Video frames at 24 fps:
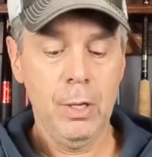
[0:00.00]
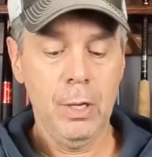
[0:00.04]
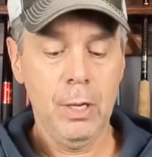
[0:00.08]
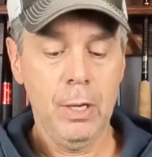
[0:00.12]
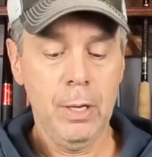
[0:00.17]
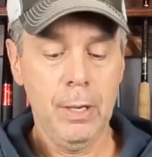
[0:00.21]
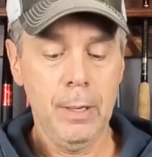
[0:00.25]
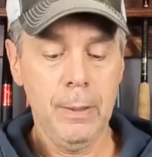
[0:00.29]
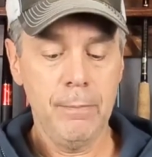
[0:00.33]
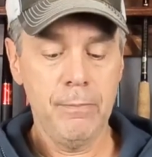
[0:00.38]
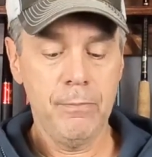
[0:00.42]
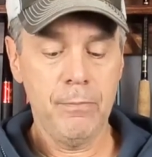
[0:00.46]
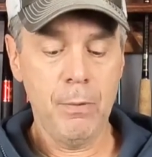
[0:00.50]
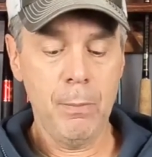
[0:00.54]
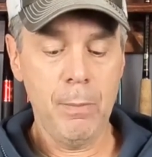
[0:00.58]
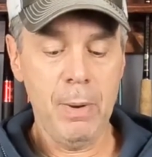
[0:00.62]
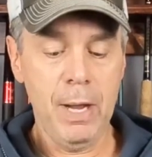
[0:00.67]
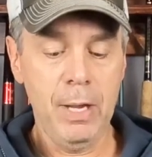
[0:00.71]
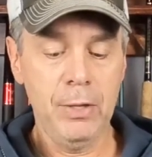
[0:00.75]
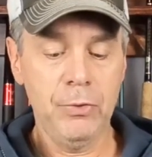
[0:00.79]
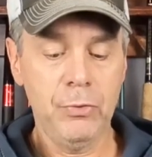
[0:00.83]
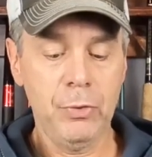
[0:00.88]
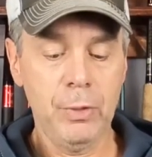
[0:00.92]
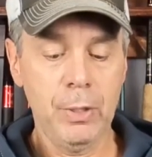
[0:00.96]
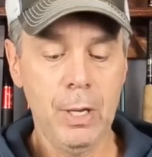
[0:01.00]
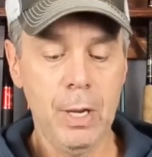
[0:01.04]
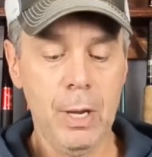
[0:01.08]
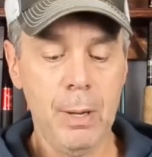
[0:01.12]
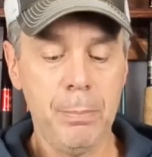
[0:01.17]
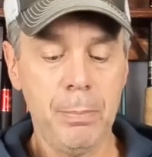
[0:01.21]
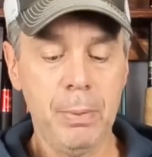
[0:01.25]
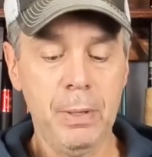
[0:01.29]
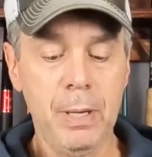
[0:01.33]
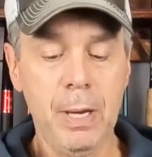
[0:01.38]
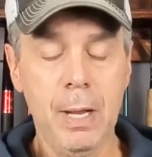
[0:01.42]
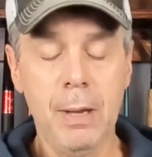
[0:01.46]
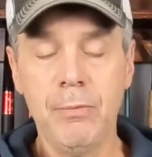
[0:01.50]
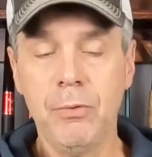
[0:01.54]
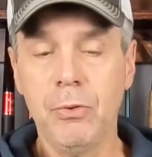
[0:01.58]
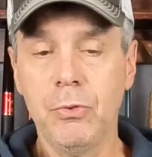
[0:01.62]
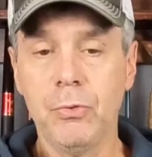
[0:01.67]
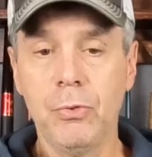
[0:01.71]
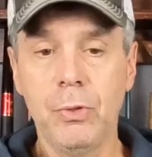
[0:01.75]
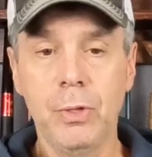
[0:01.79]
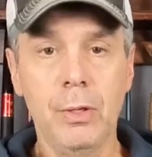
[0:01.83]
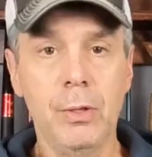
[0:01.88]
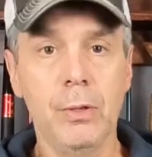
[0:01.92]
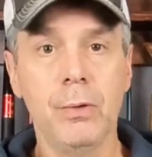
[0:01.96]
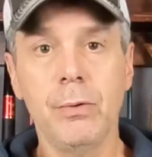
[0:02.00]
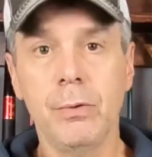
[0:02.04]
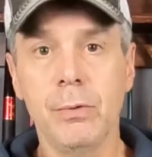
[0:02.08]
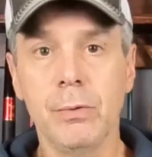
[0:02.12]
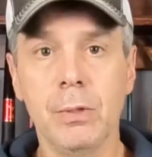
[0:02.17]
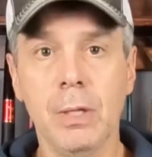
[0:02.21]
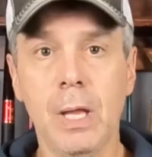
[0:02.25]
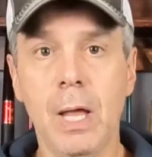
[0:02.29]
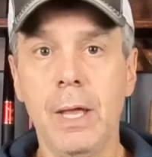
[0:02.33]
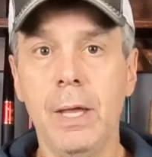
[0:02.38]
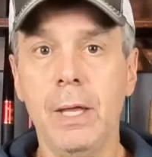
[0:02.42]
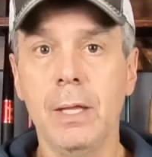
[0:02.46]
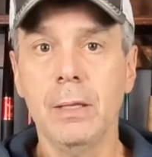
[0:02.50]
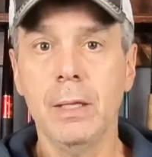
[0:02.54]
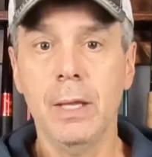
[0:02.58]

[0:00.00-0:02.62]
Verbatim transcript: um, from icing up, and obviously you're line,